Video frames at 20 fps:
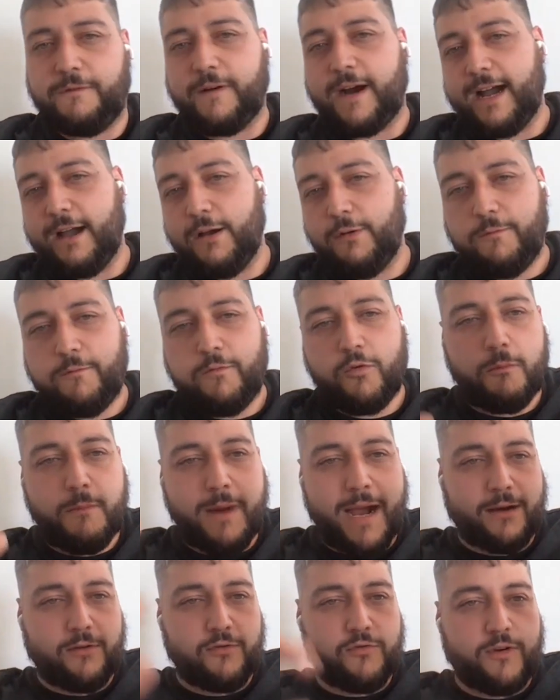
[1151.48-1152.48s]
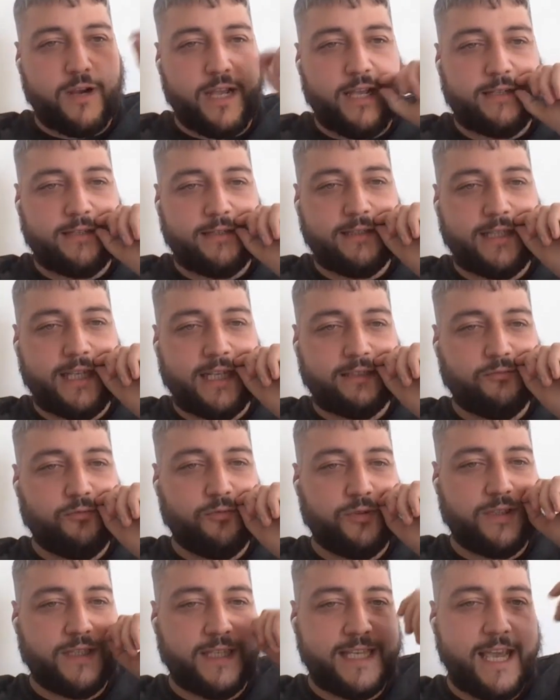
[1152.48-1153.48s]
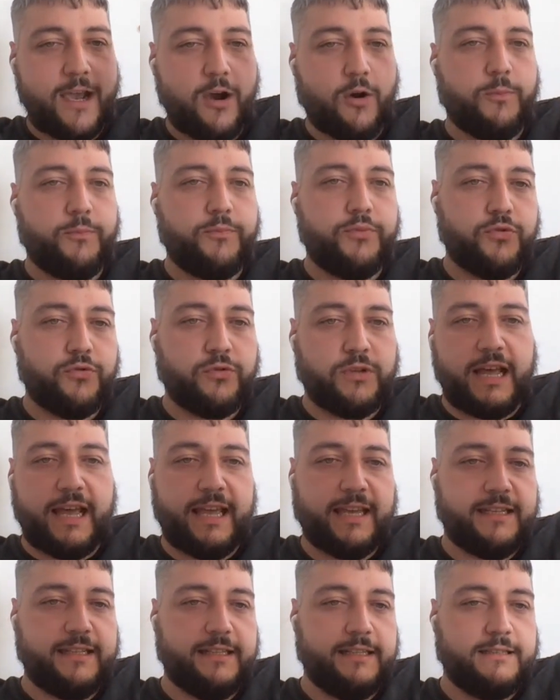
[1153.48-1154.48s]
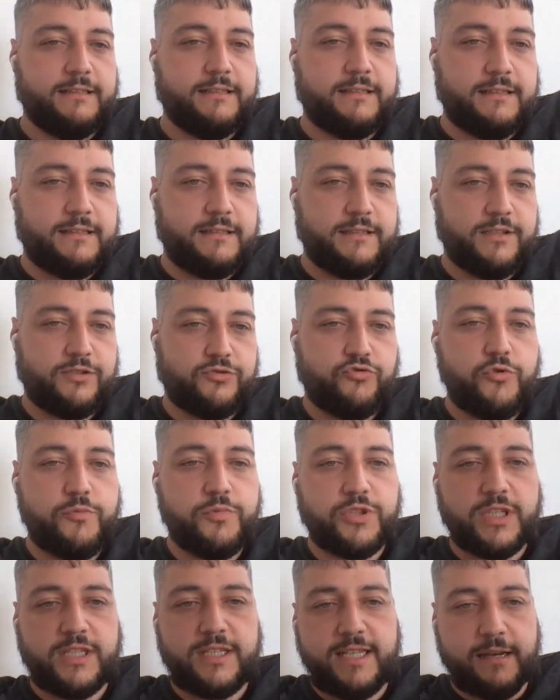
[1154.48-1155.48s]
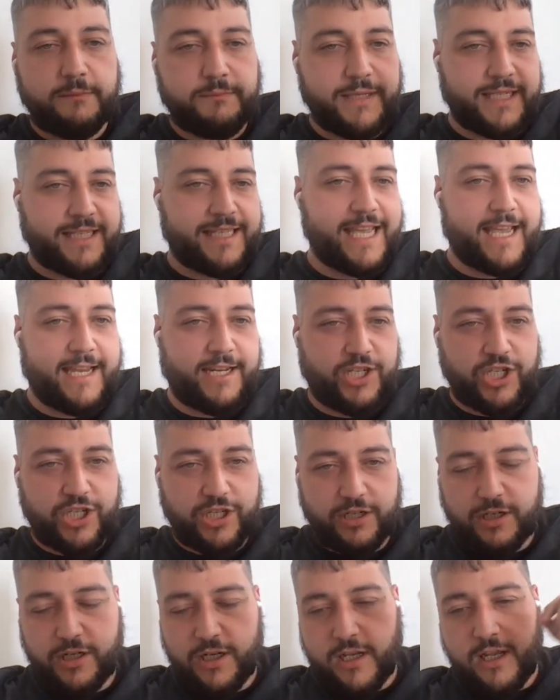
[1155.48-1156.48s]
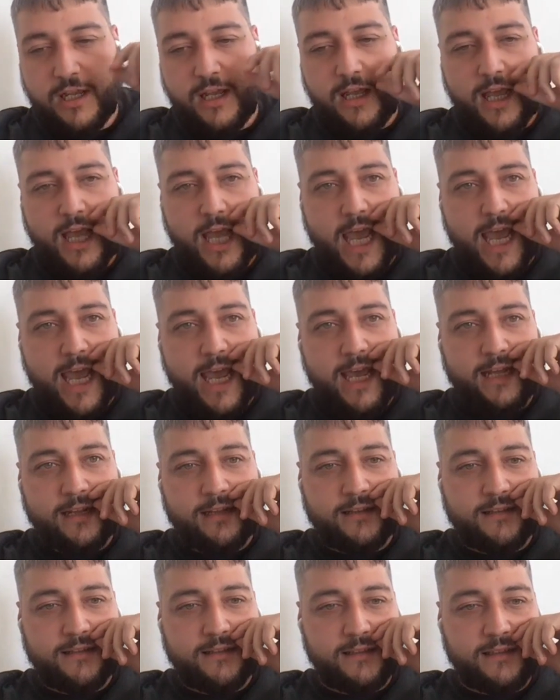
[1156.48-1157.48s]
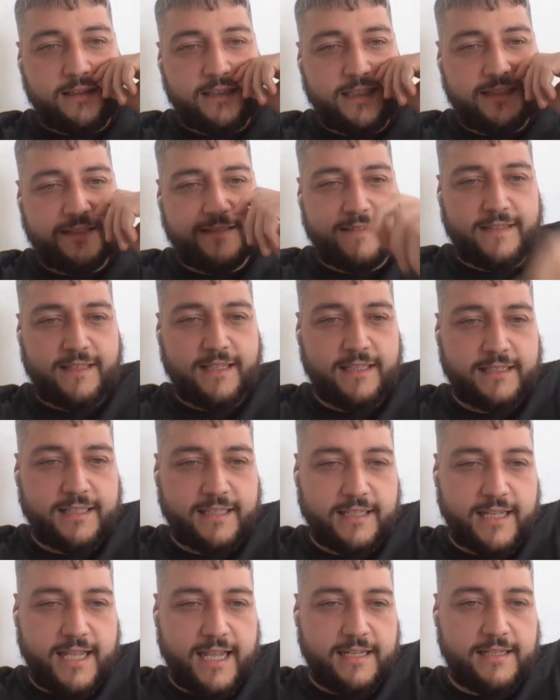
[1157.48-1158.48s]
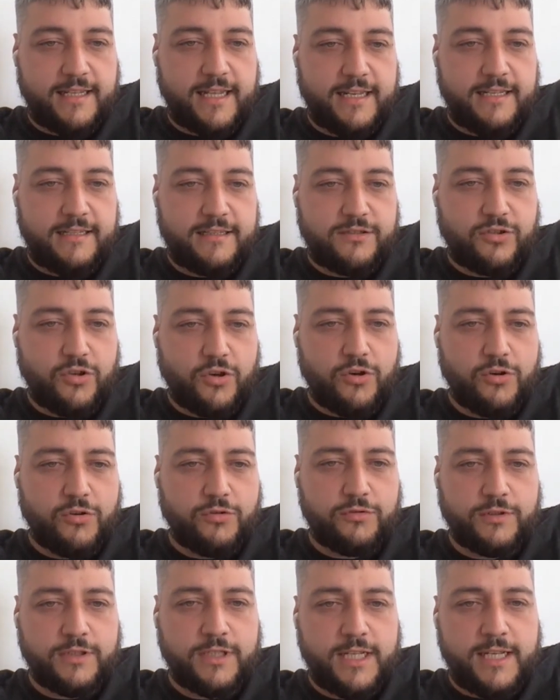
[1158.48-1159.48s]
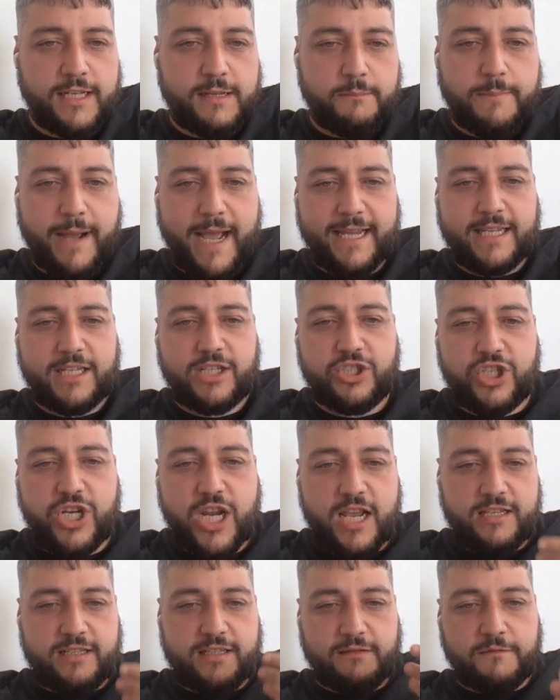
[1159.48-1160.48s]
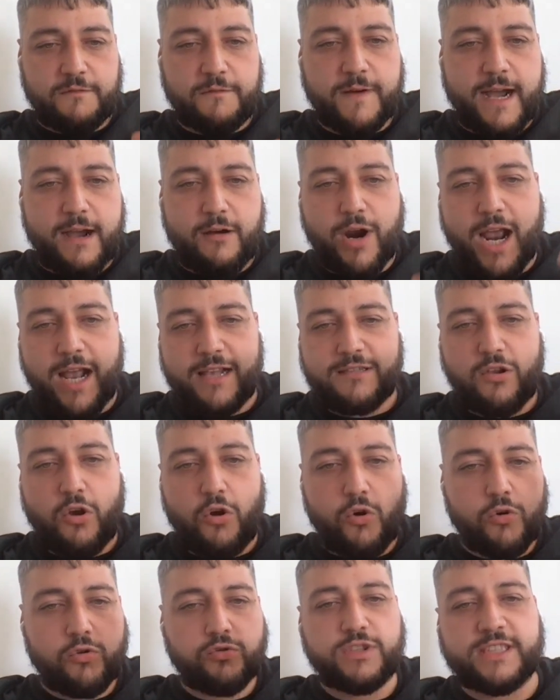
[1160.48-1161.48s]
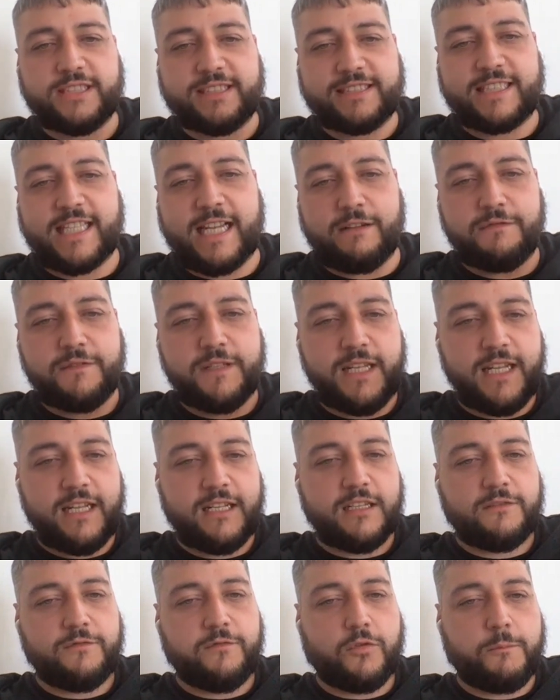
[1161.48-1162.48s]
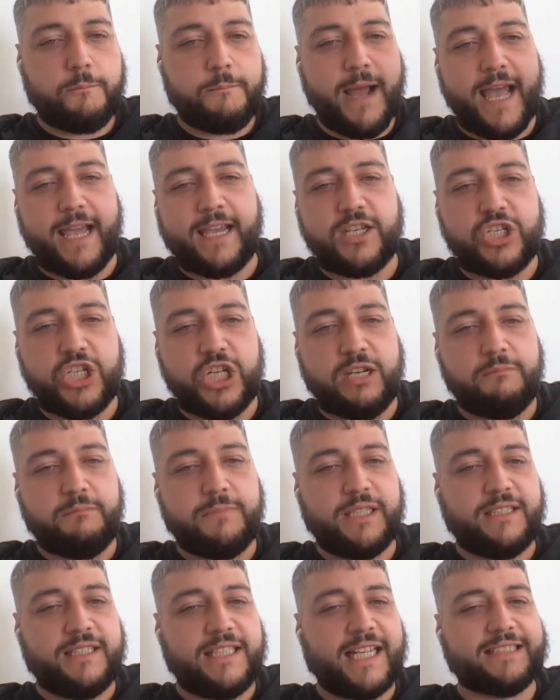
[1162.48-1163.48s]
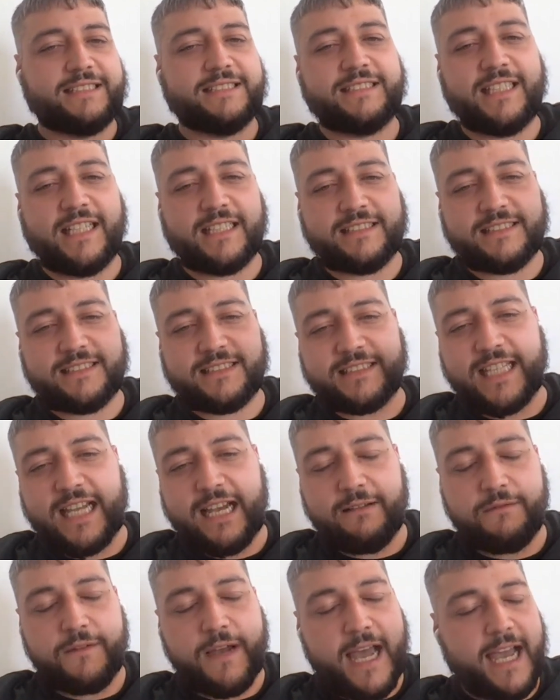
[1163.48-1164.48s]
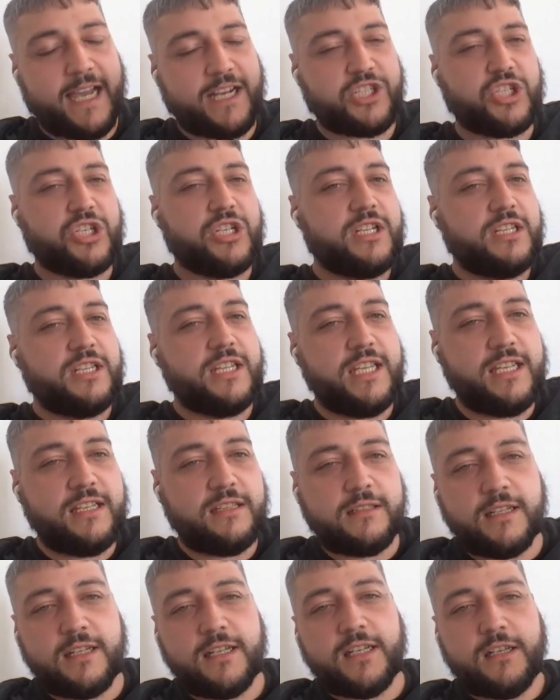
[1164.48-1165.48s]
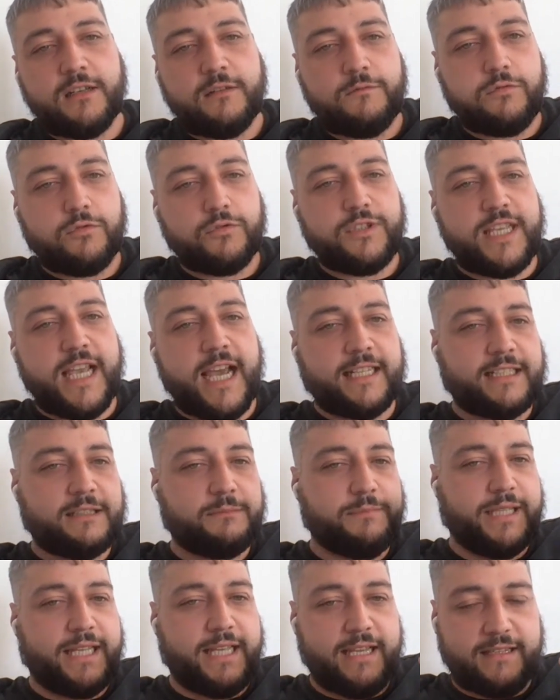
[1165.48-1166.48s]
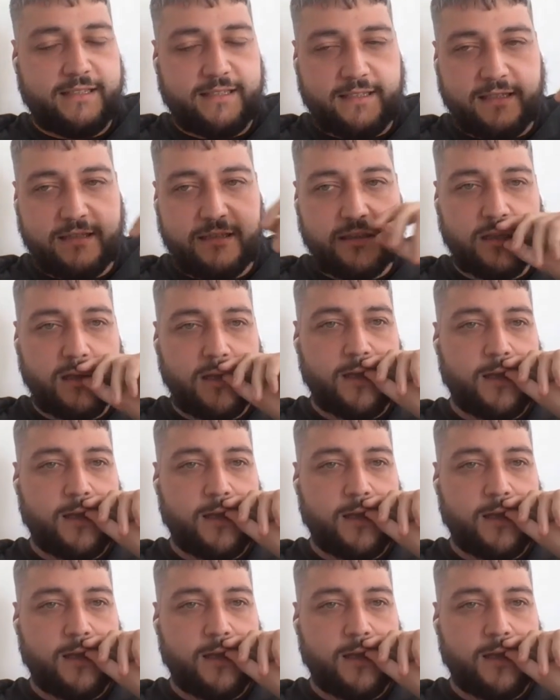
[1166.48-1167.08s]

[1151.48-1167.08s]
file for macOS that would help you like distribute the application. And in its own package JSON file has all the stuff needed for packaging, but that's not stuff I actually need for the other places.